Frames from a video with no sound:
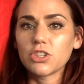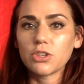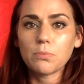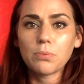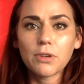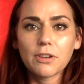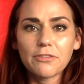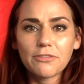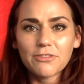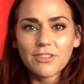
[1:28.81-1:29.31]
Put
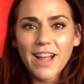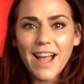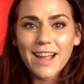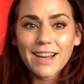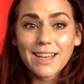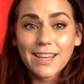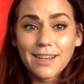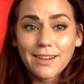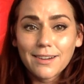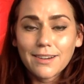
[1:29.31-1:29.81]
a flag
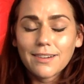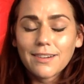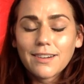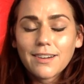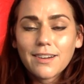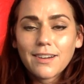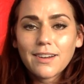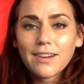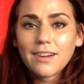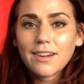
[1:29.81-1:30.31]
here,
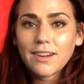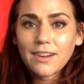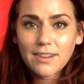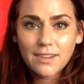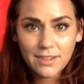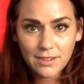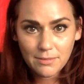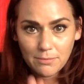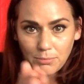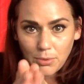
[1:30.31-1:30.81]

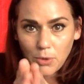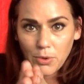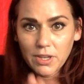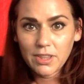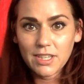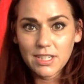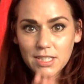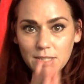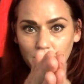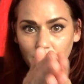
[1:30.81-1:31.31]
blowing
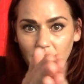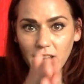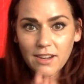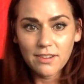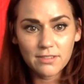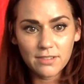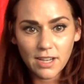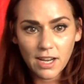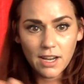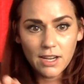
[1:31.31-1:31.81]
this way
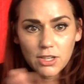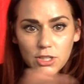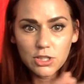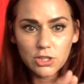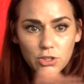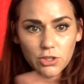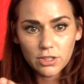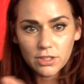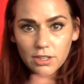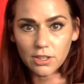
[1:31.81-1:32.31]
at a
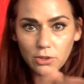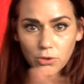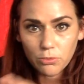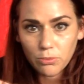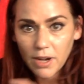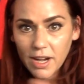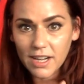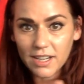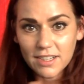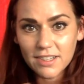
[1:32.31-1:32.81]
certain little
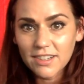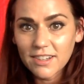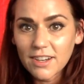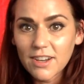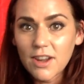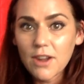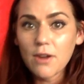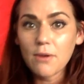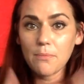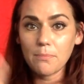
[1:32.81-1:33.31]
rate.
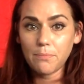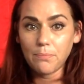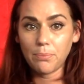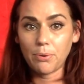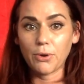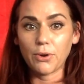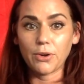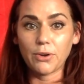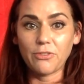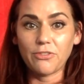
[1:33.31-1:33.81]

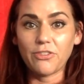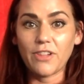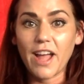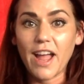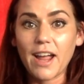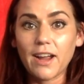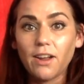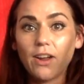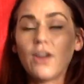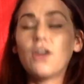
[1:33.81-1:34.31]
Put a
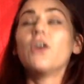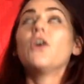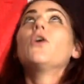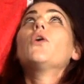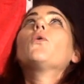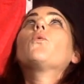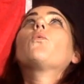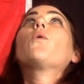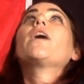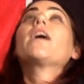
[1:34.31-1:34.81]
flag
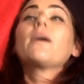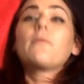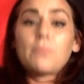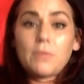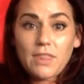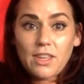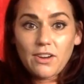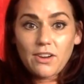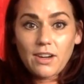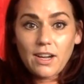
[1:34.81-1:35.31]
way up
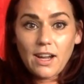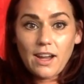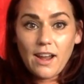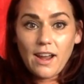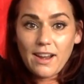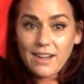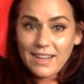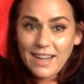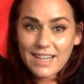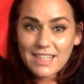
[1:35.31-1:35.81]
there
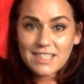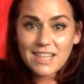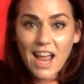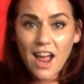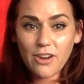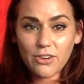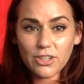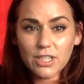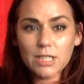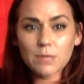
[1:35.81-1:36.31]
next to
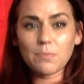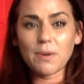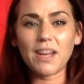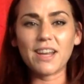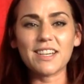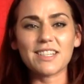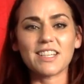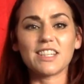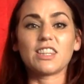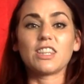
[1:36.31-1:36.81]
outer
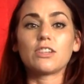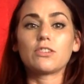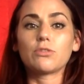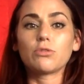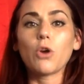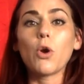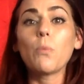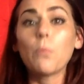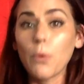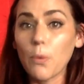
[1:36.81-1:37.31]
space at the
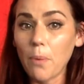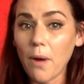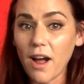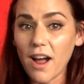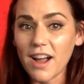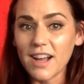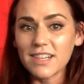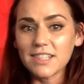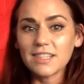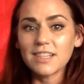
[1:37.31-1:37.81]

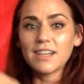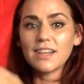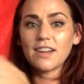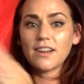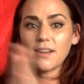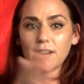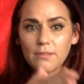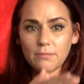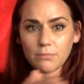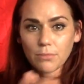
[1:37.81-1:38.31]
tropopause,
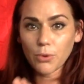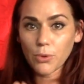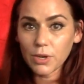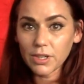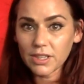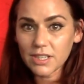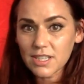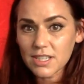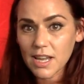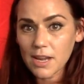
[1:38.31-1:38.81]
blowing
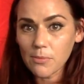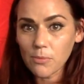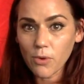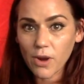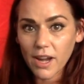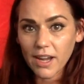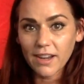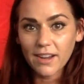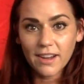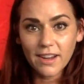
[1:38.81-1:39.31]
the same
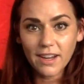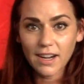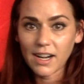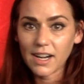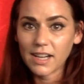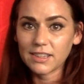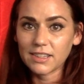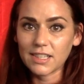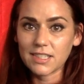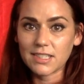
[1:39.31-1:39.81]
way
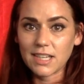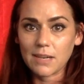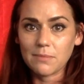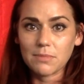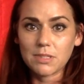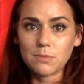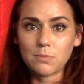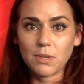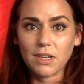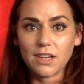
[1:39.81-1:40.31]
at the same
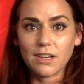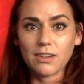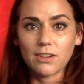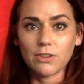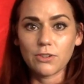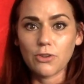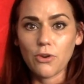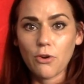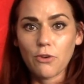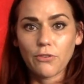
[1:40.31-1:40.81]
speed.
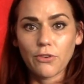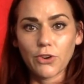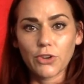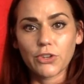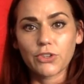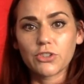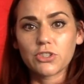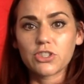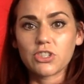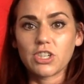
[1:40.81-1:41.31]
No
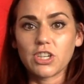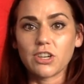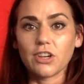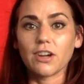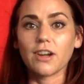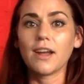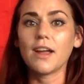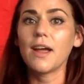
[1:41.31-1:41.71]
vertical shear.